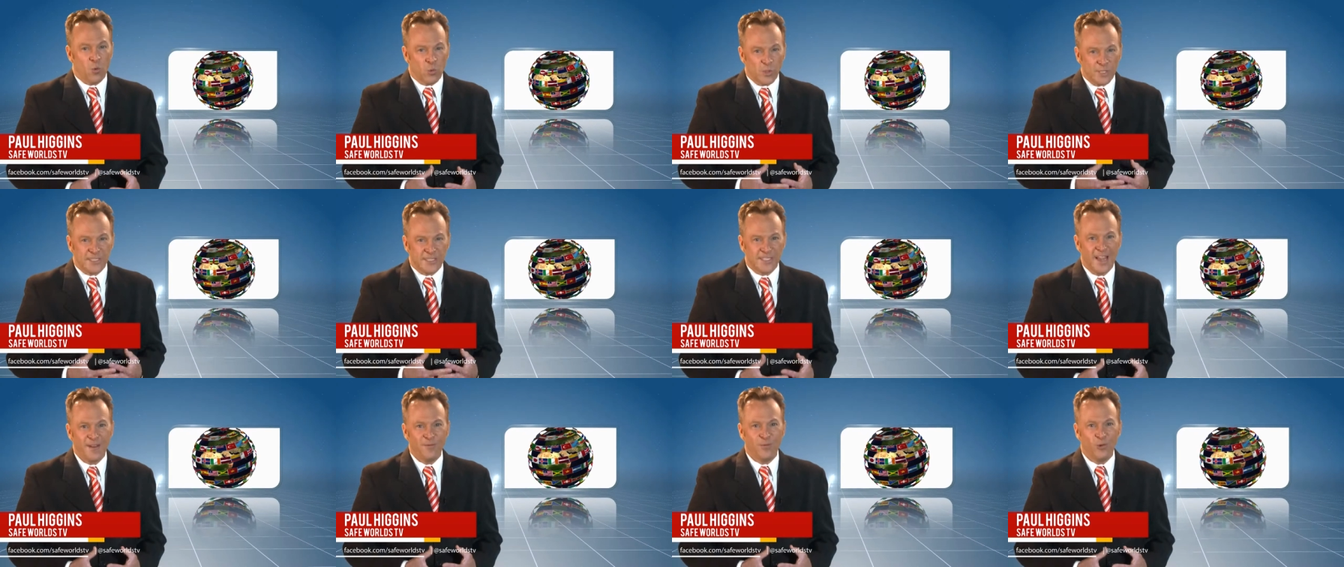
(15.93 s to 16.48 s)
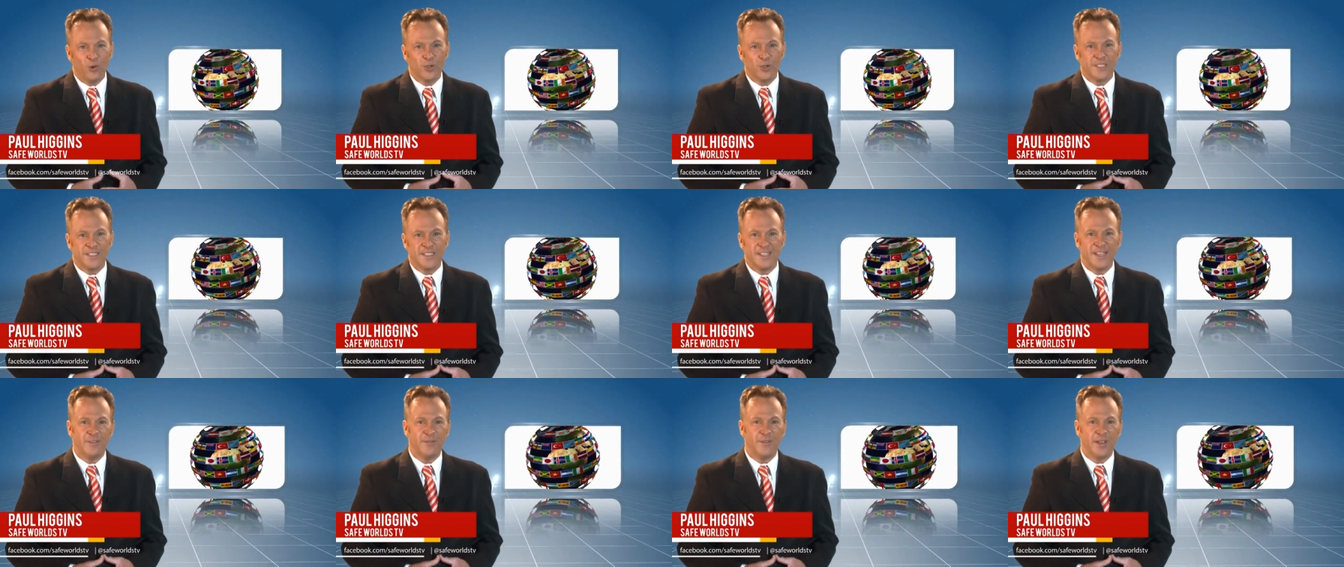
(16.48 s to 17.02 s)
With Safe Worlds
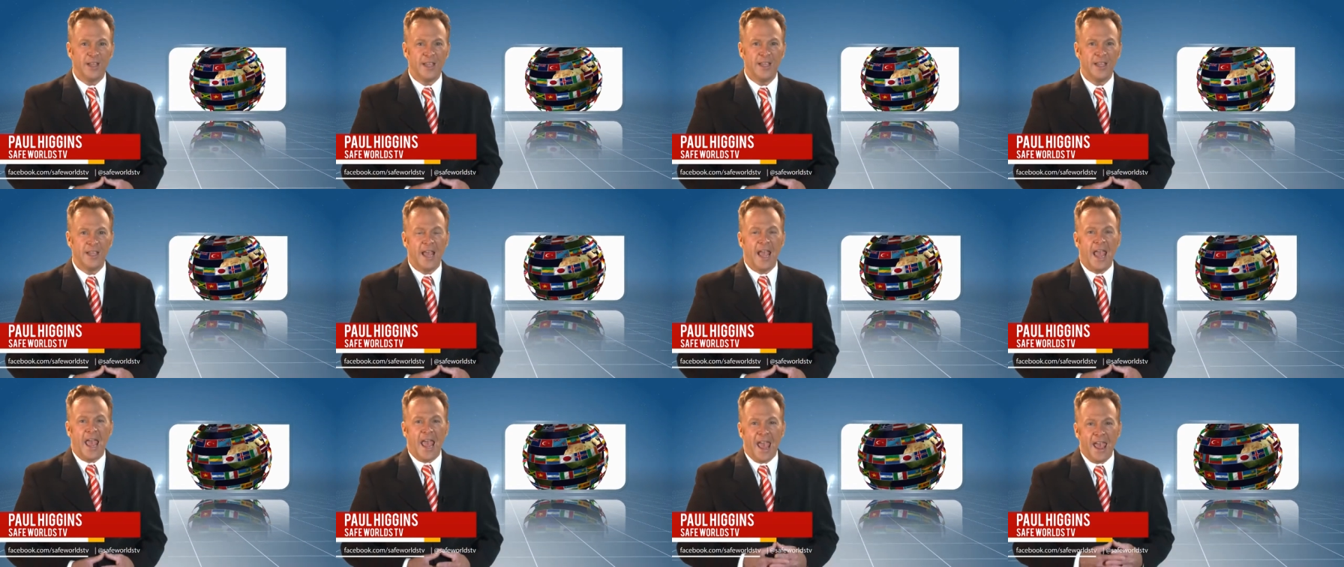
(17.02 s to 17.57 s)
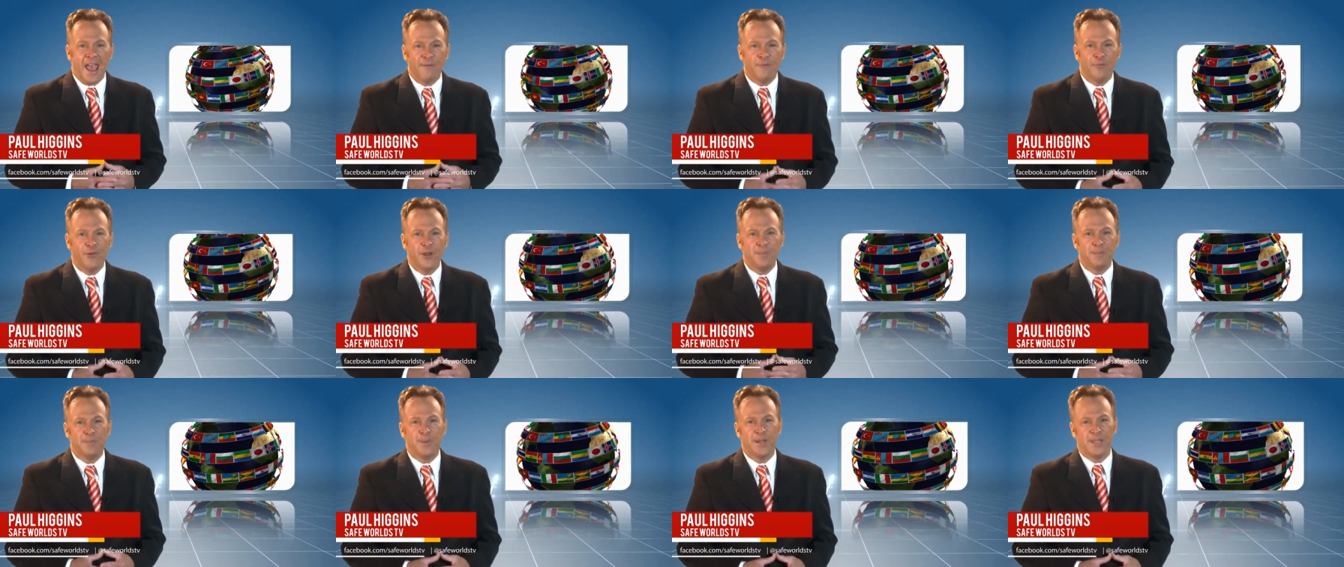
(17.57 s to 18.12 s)
TV,
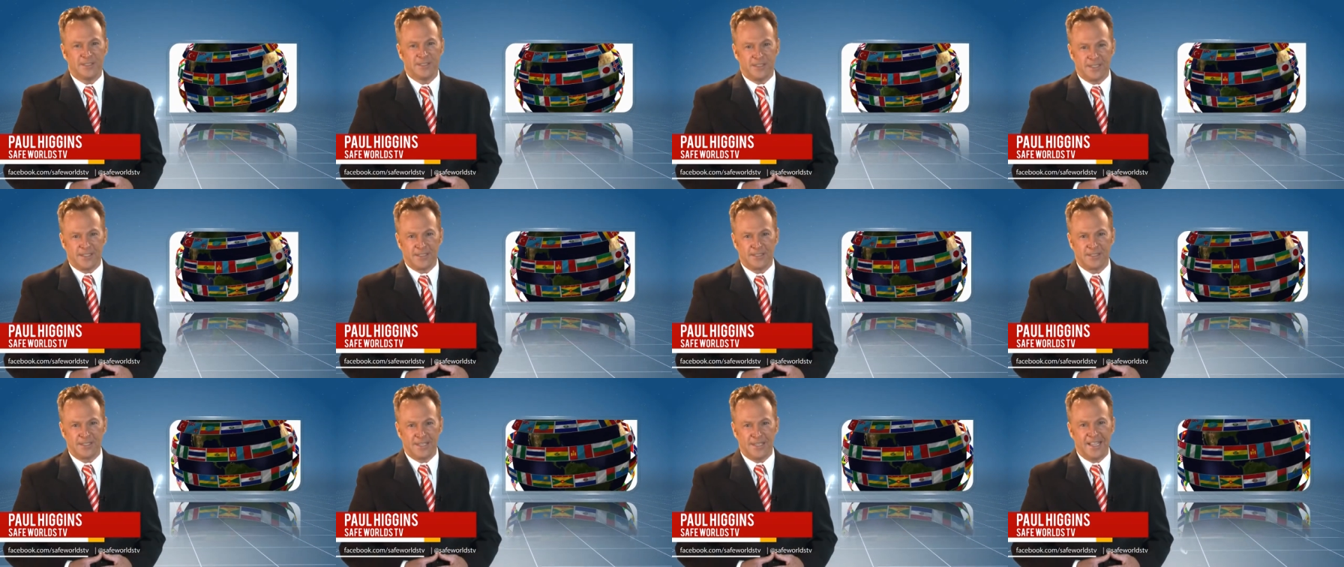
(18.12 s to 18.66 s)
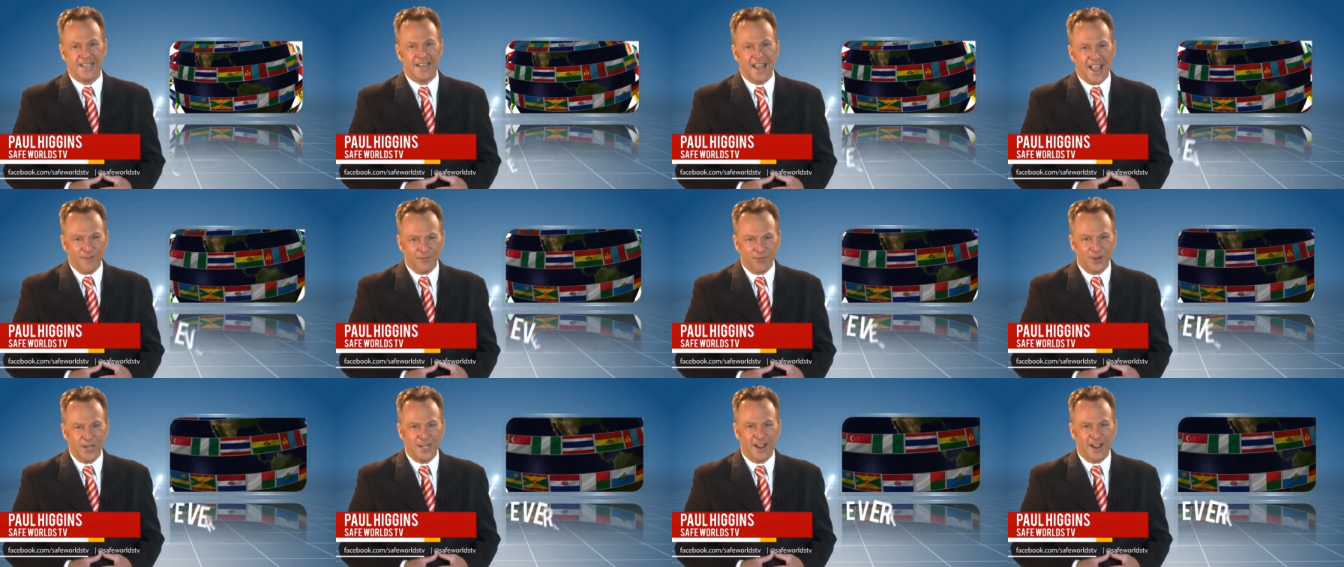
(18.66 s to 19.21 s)
every business in
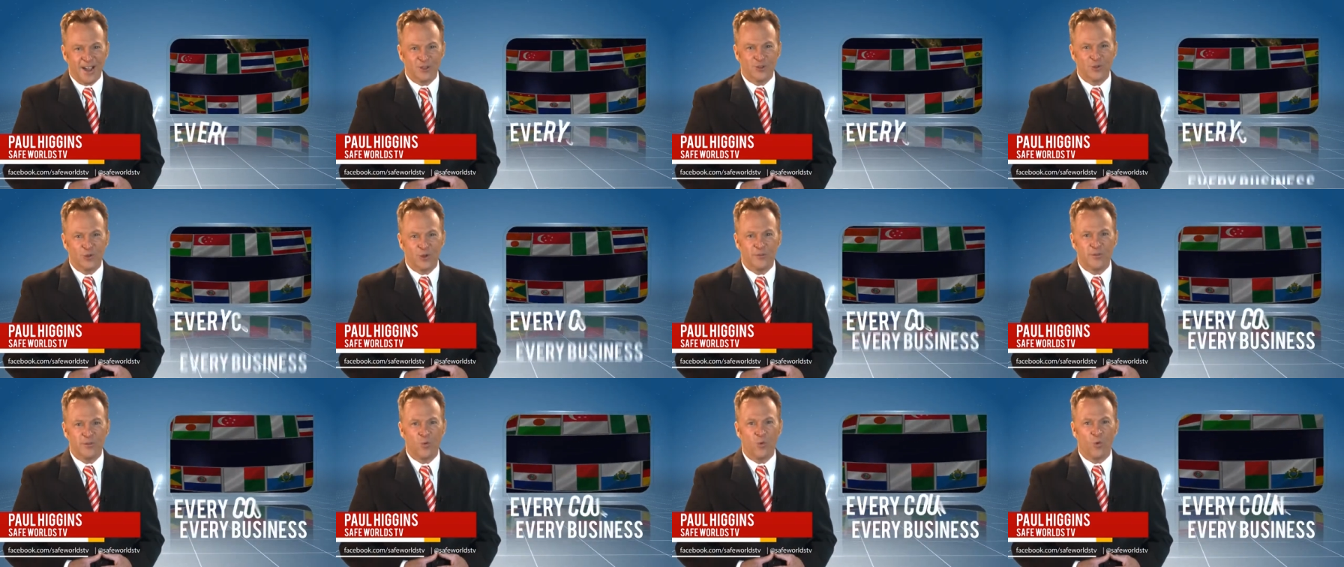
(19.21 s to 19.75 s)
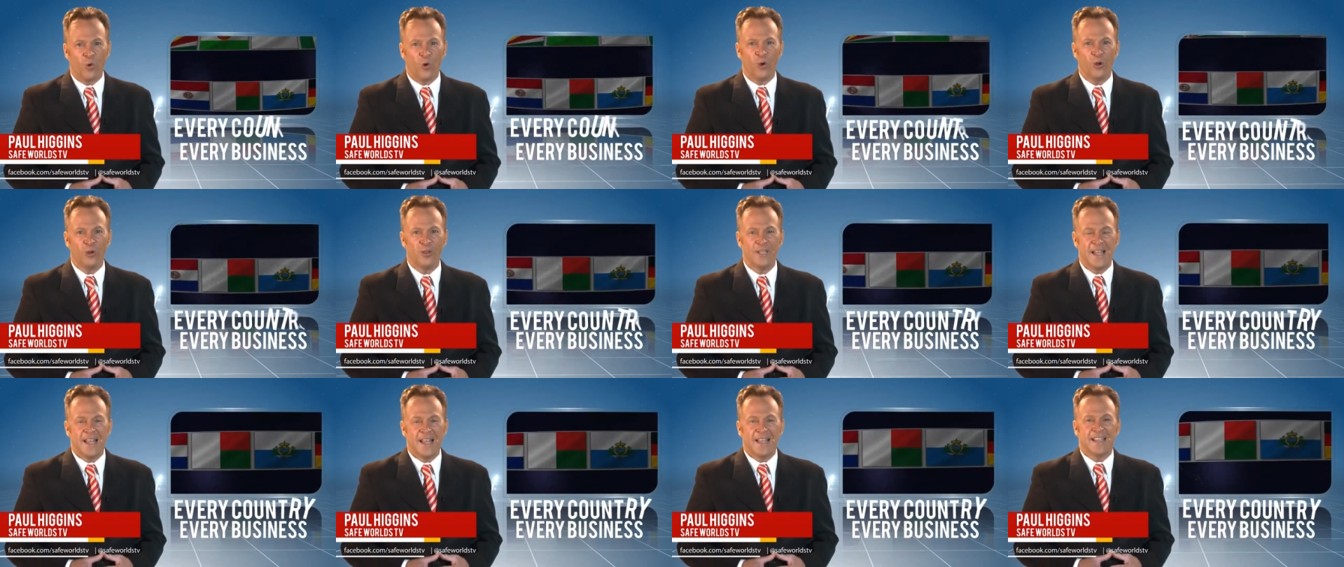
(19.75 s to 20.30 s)
every country of the
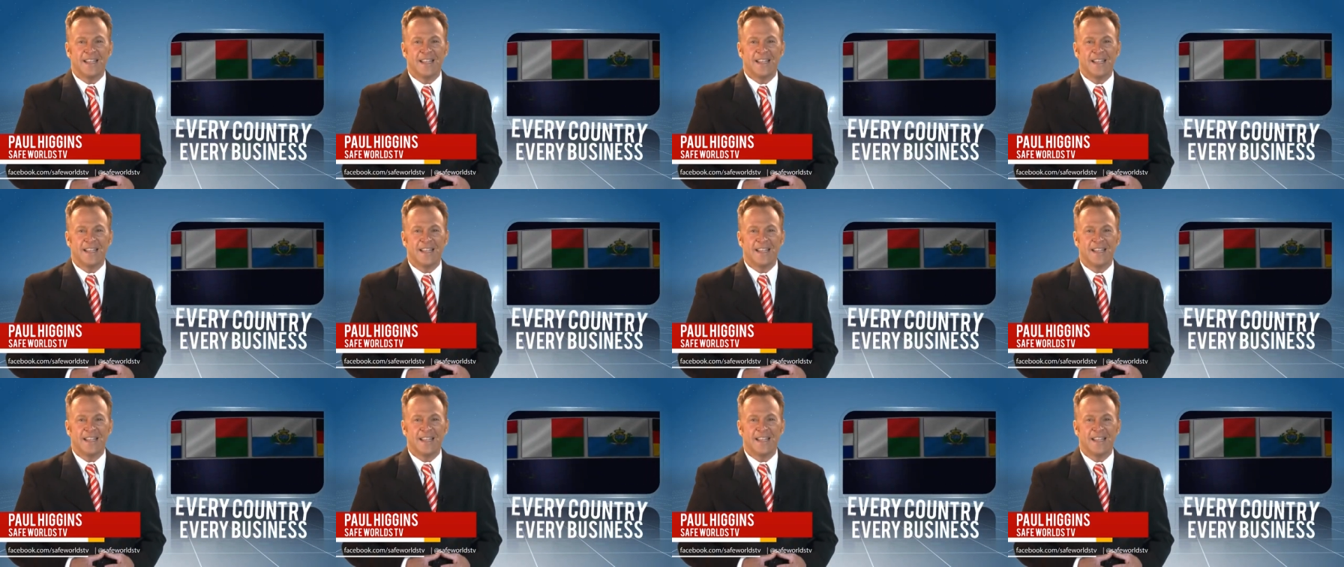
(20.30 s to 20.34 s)
world